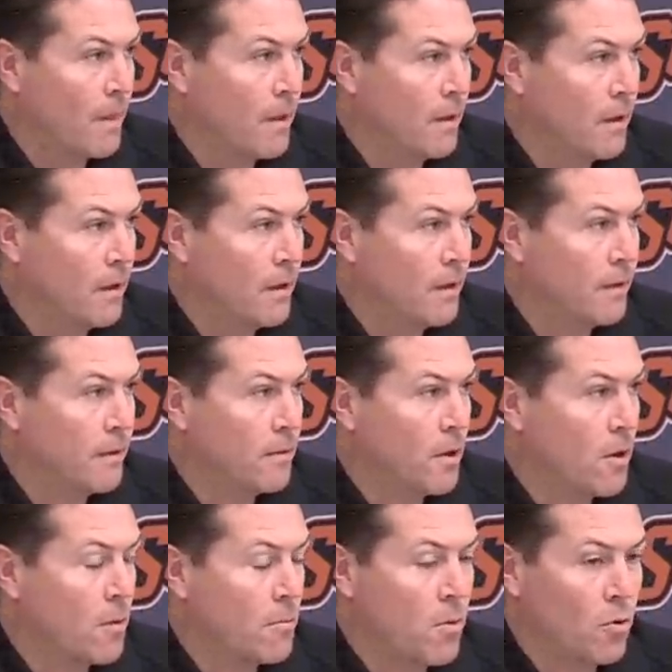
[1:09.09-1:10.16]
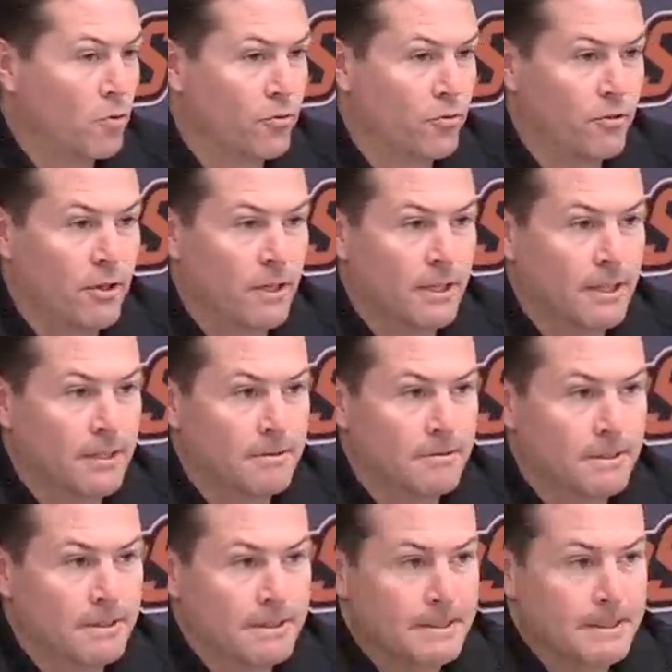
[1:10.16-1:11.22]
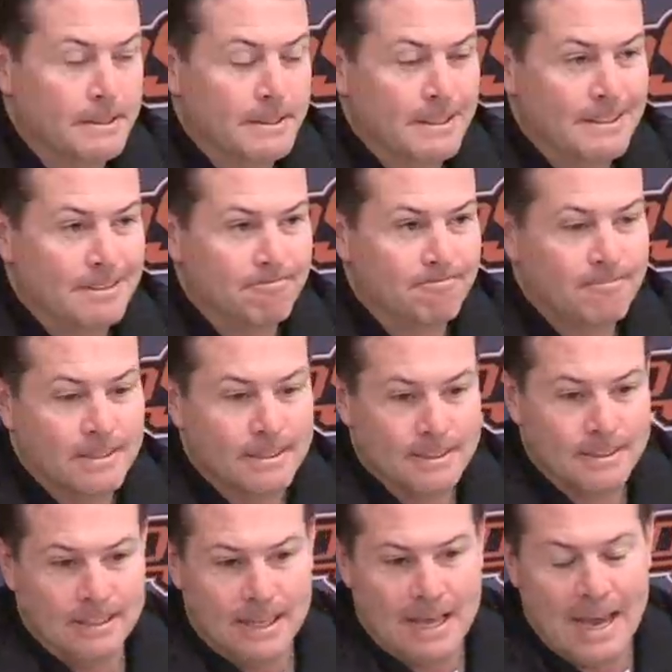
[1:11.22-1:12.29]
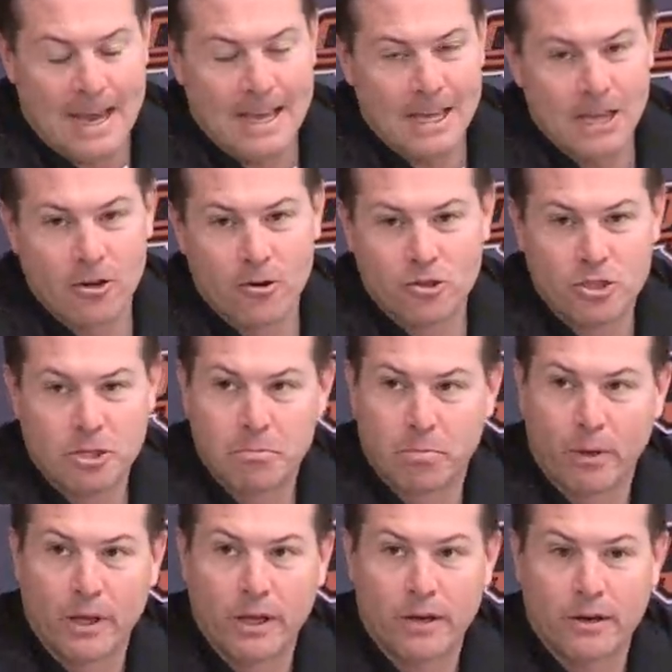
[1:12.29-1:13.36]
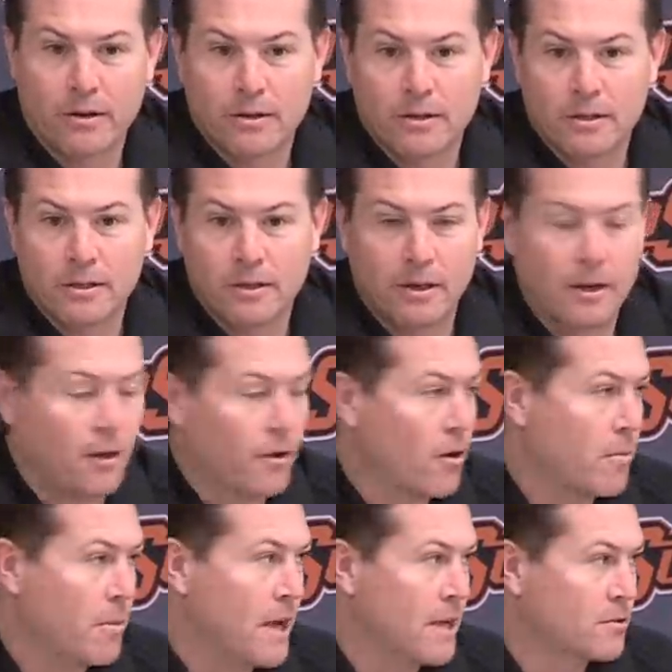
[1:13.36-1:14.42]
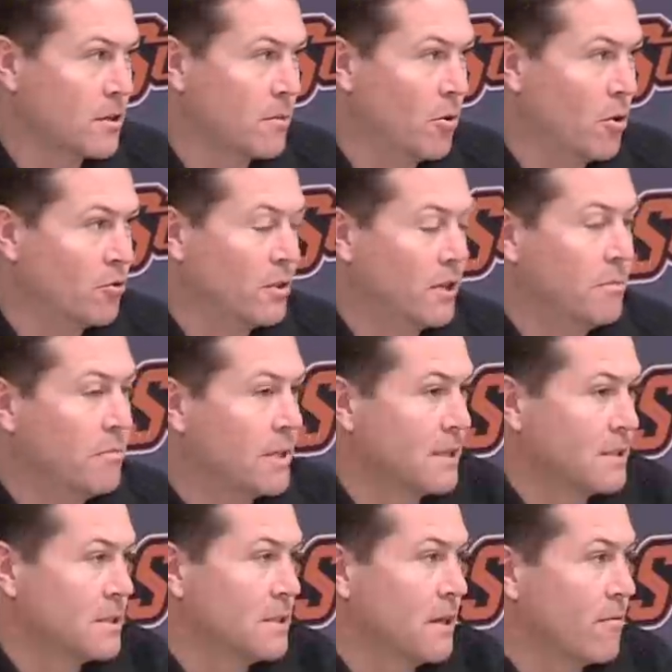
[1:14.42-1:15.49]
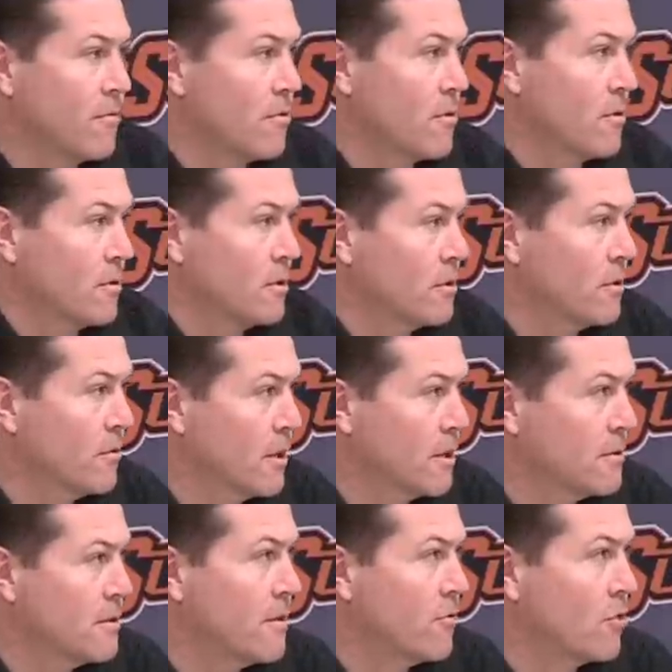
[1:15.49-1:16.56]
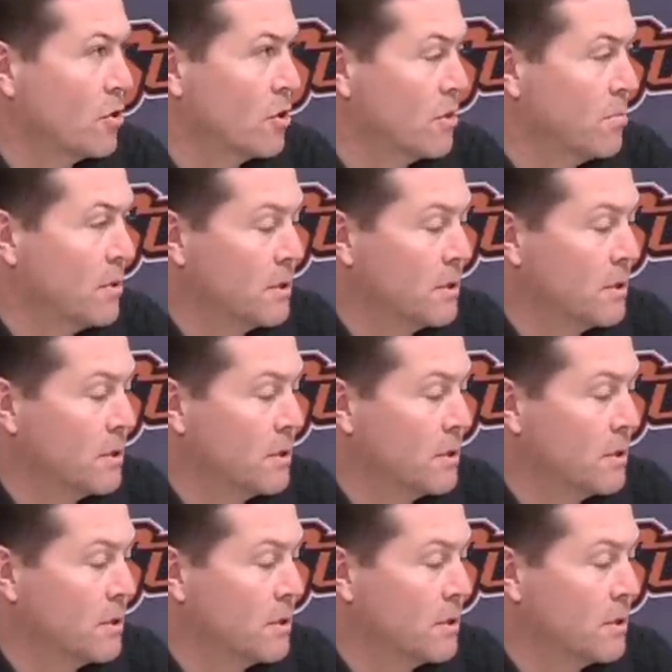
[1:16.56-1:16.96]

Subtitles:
our most high energy player on our basketball team, that's never, you know, that's never good.